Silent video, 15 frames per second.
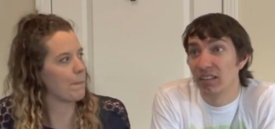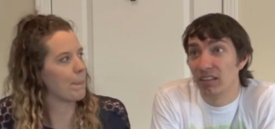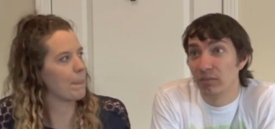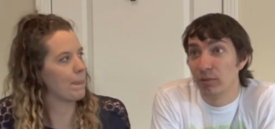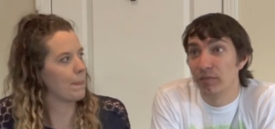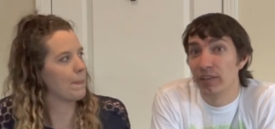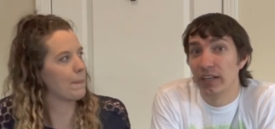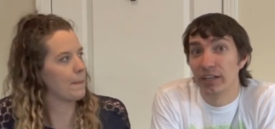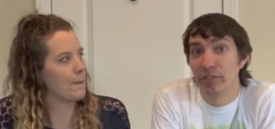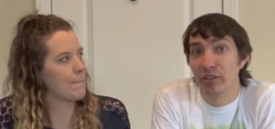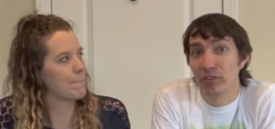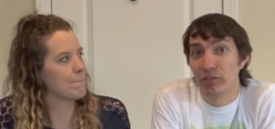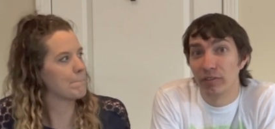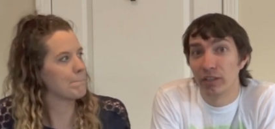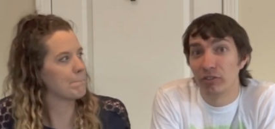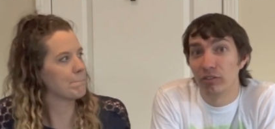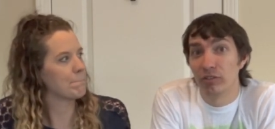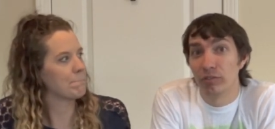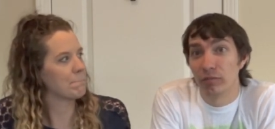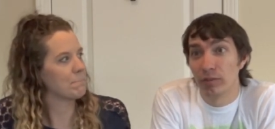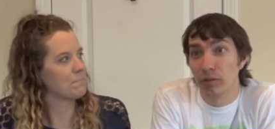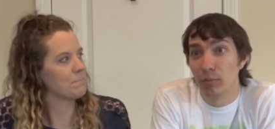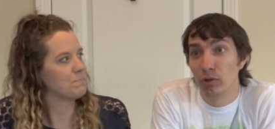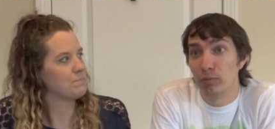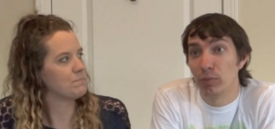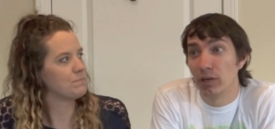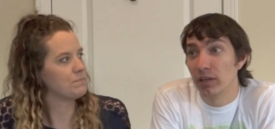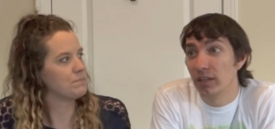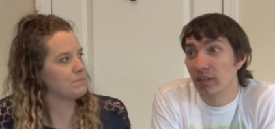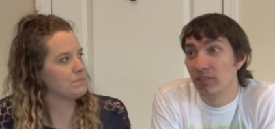Speaker 1: unless we have dining reservations. For the most
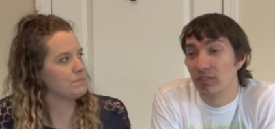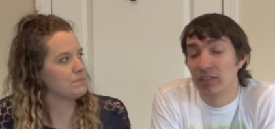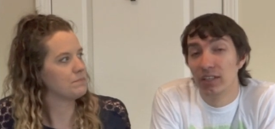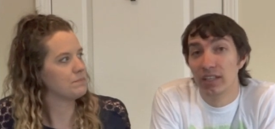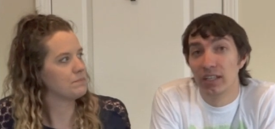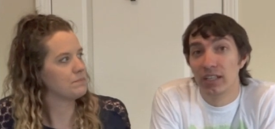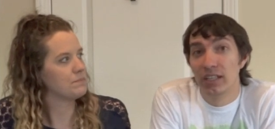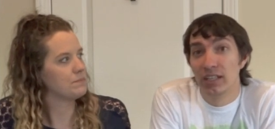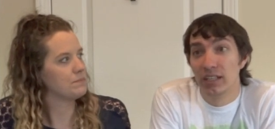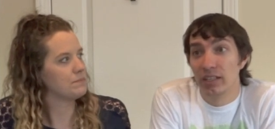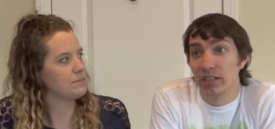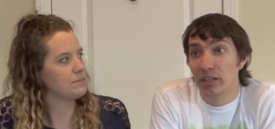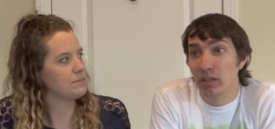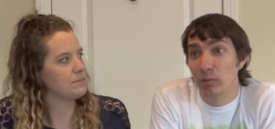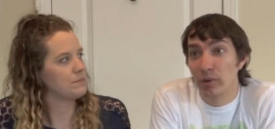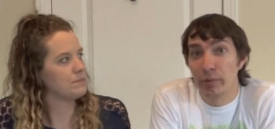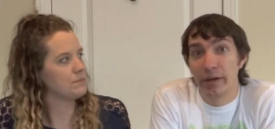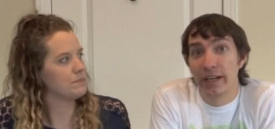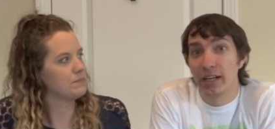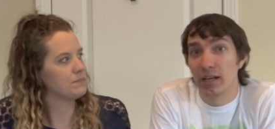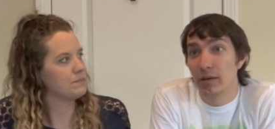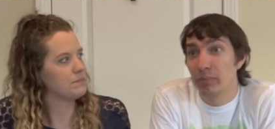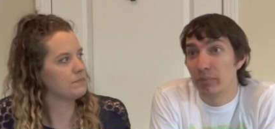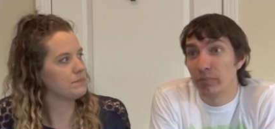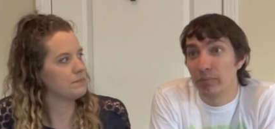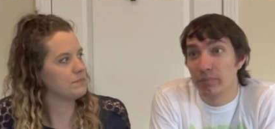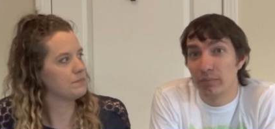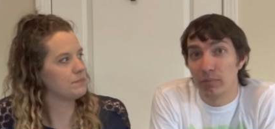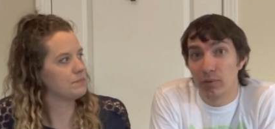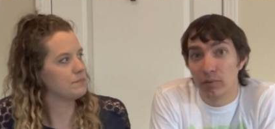part, it's... You know, we wake
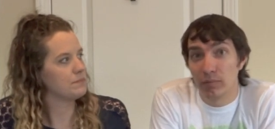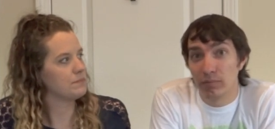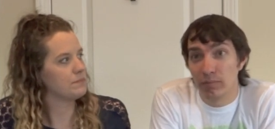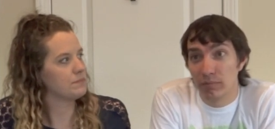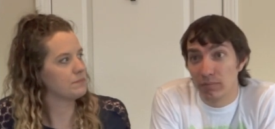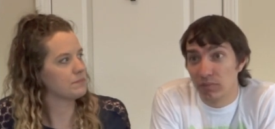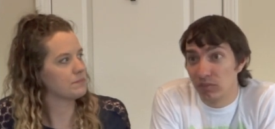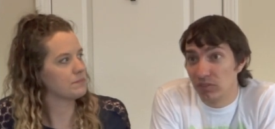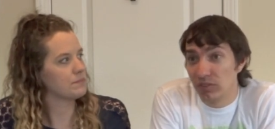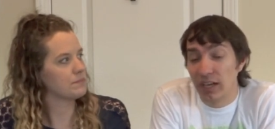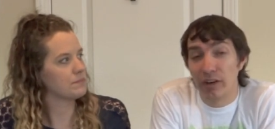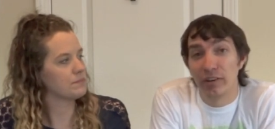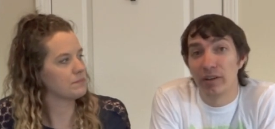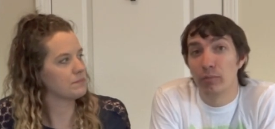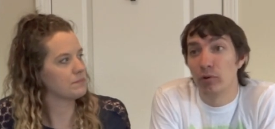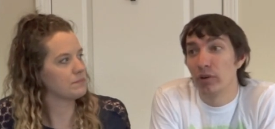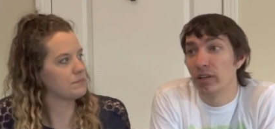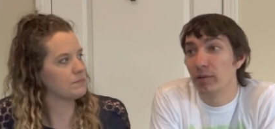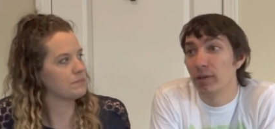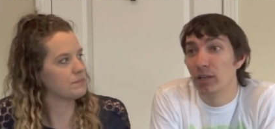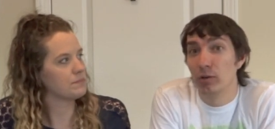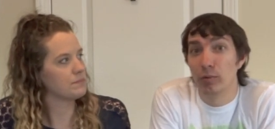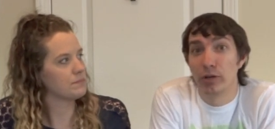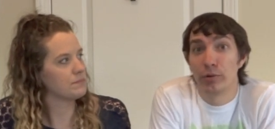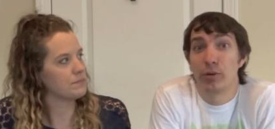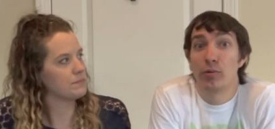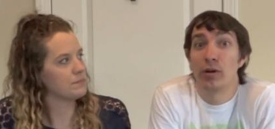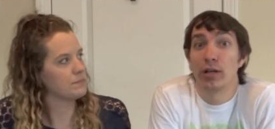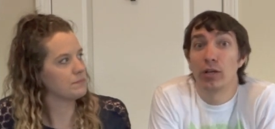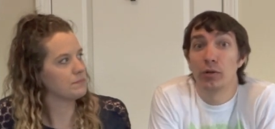up Saturday morning, we go, where do
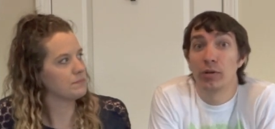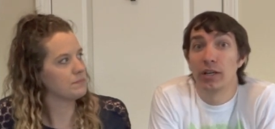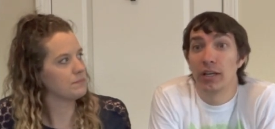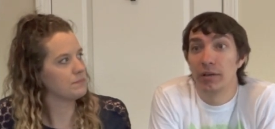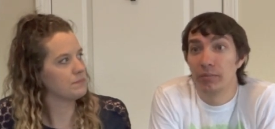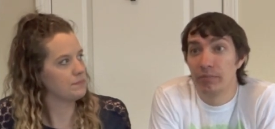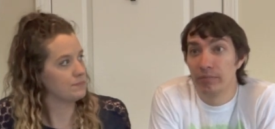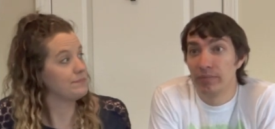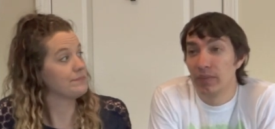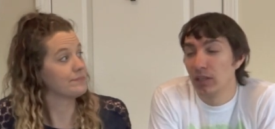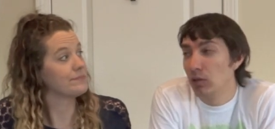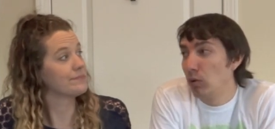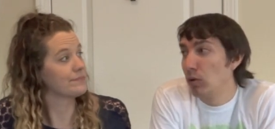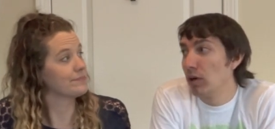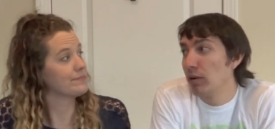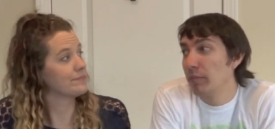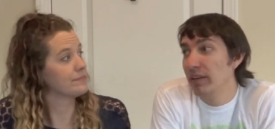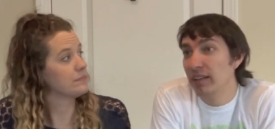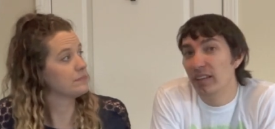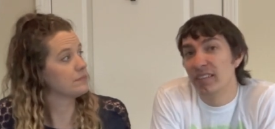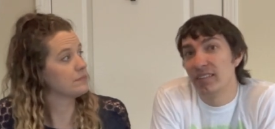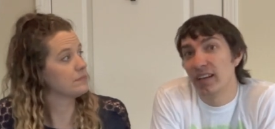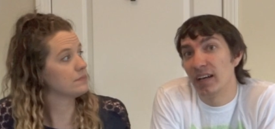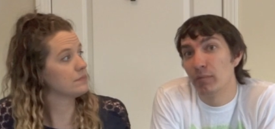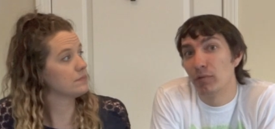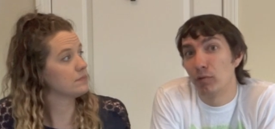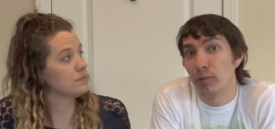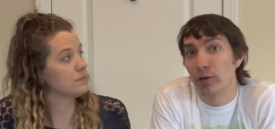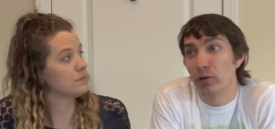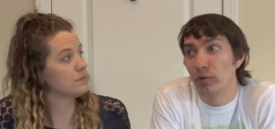we want to go today? Or we decide
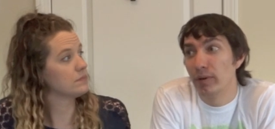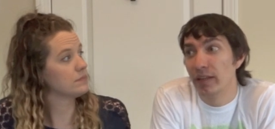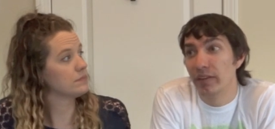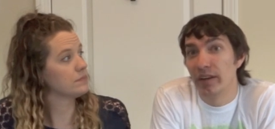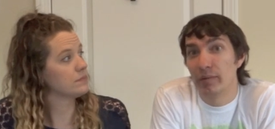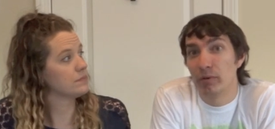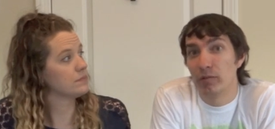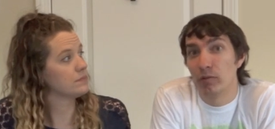before we go to bed the night